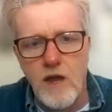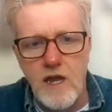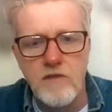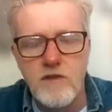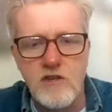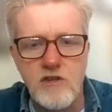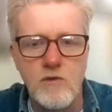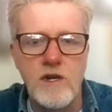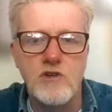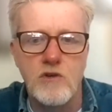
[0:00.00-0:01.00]
in the
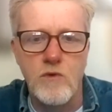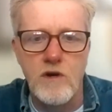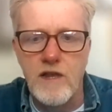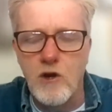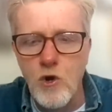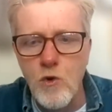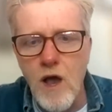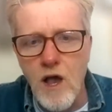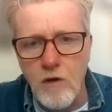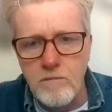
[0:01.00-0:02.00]
situation where like
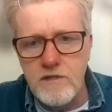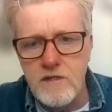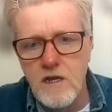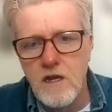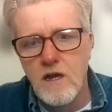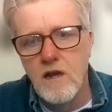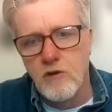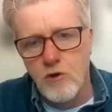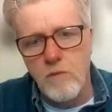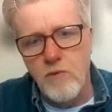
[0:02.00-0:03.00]
who helps
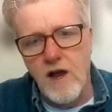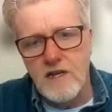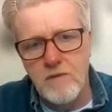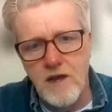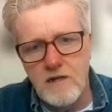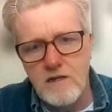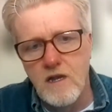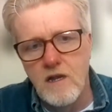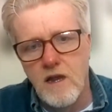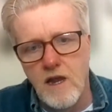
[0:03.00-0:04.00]
your prospect
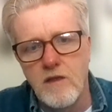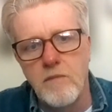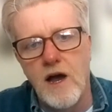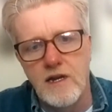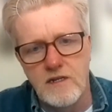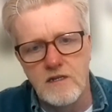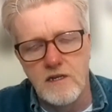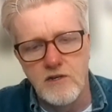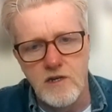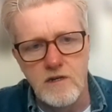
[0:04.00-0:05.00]
in the buying
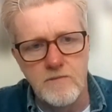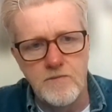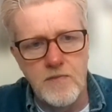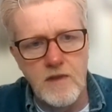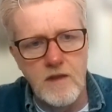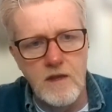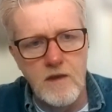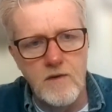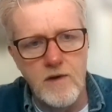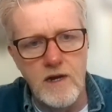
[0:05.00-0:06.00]
decision.
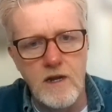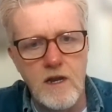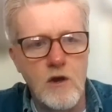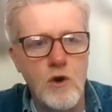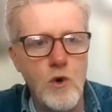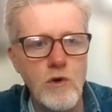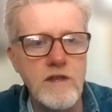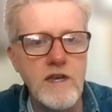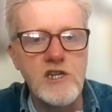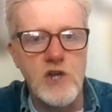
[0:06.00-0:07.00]
Right? Who do
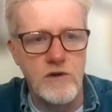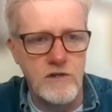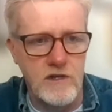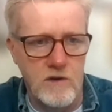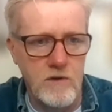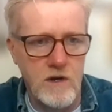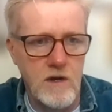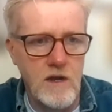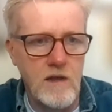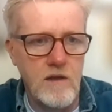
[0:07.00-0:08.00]
they turn to? Right.
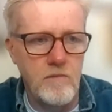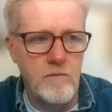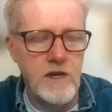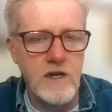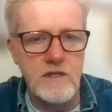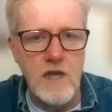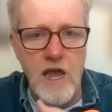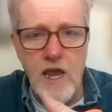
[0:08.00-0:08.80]
Because